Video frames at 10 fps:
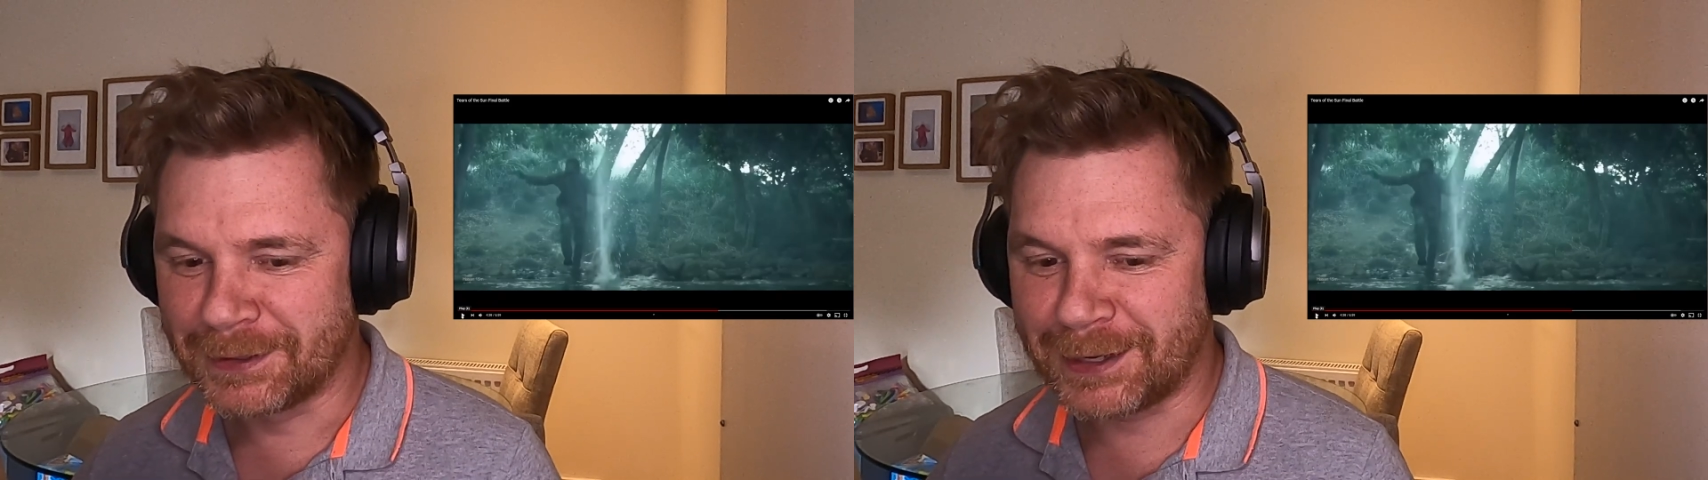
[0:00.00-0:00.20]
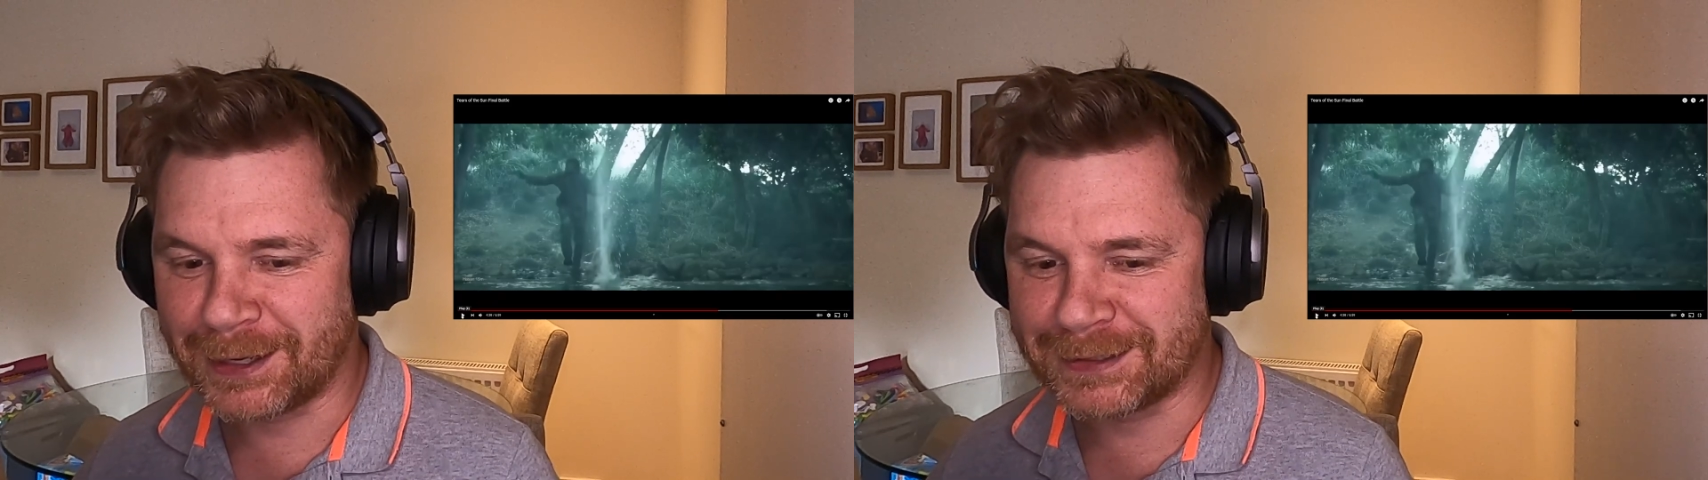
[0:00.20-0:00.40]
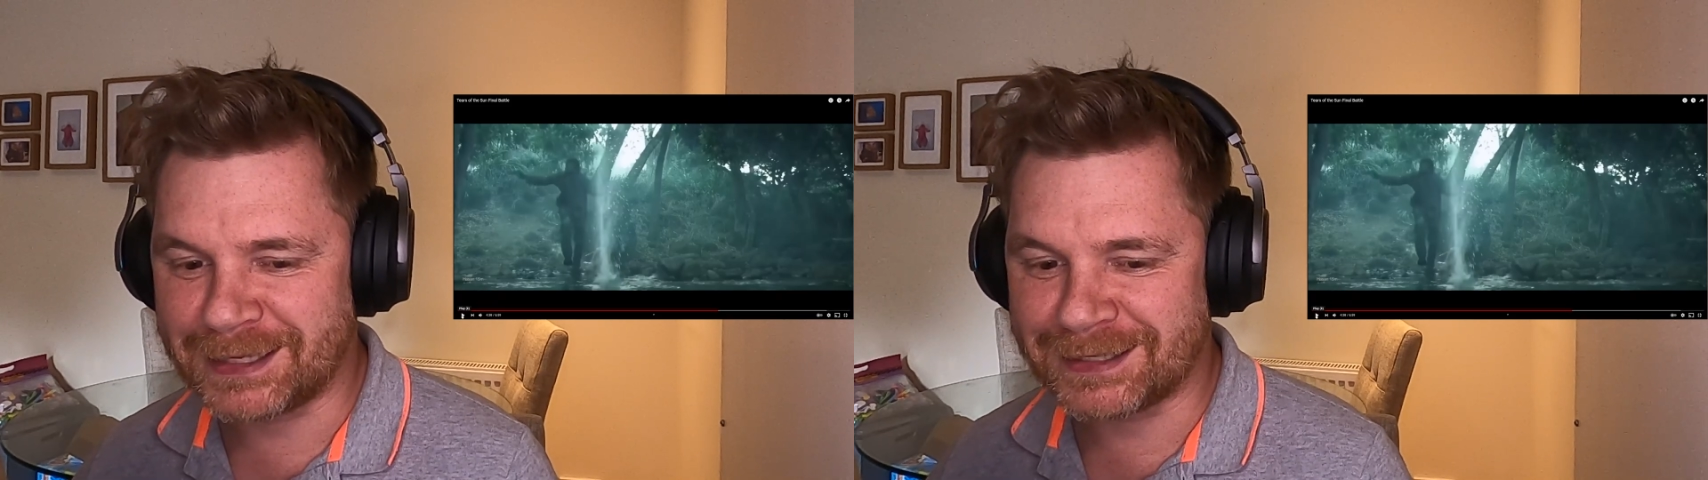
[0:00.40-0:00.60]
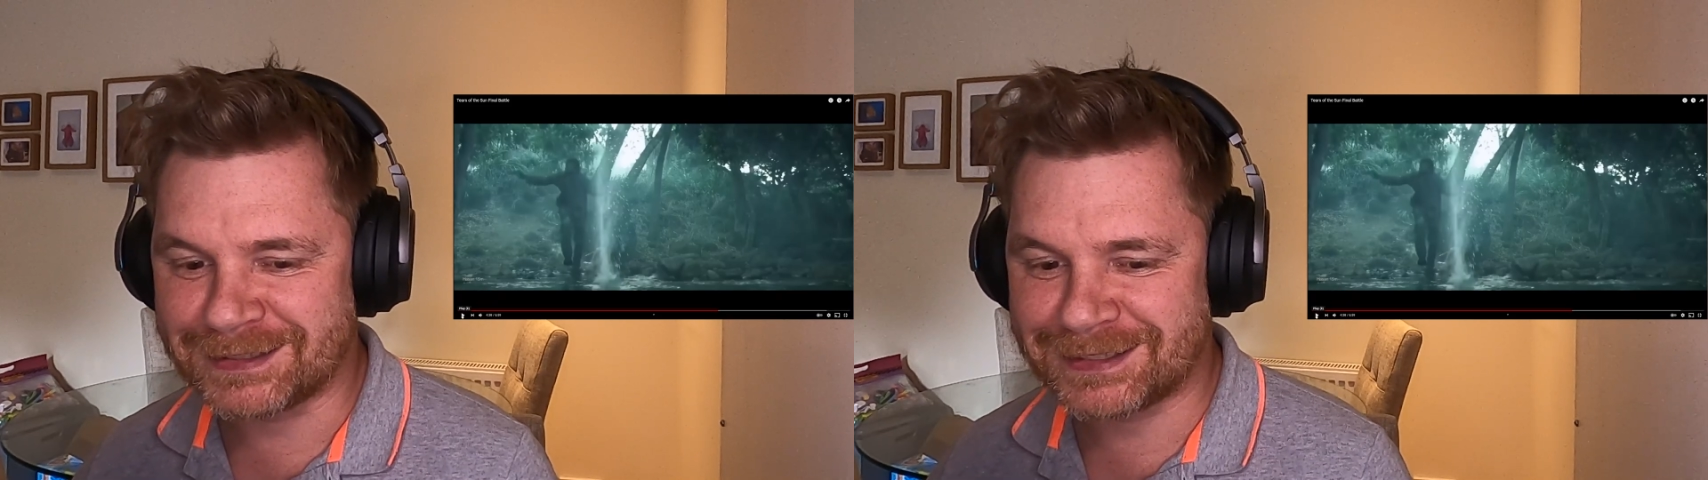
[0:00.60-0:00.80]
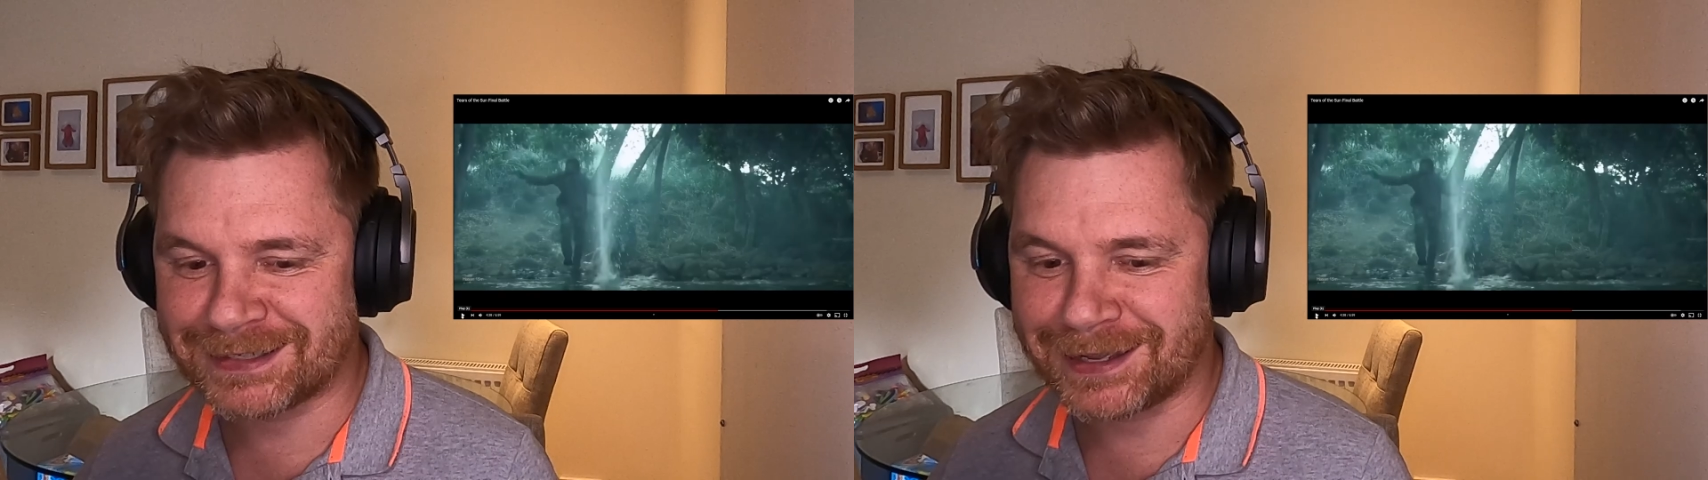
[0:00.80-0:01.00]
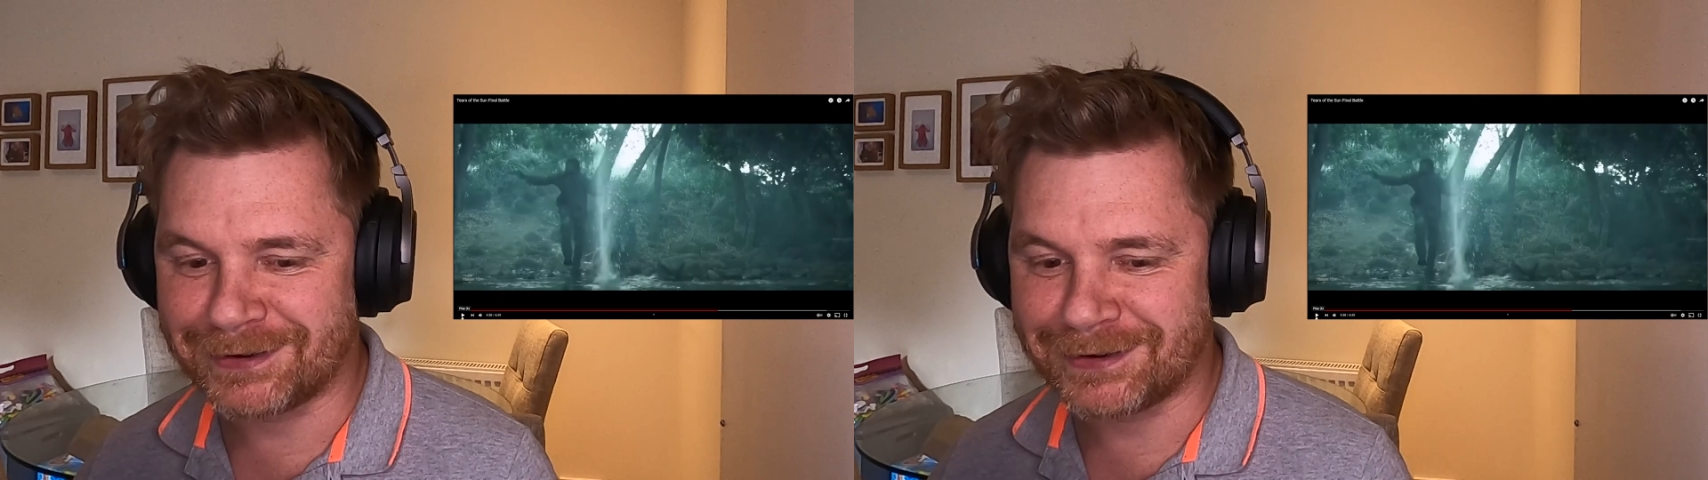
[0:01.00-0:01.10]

dense kind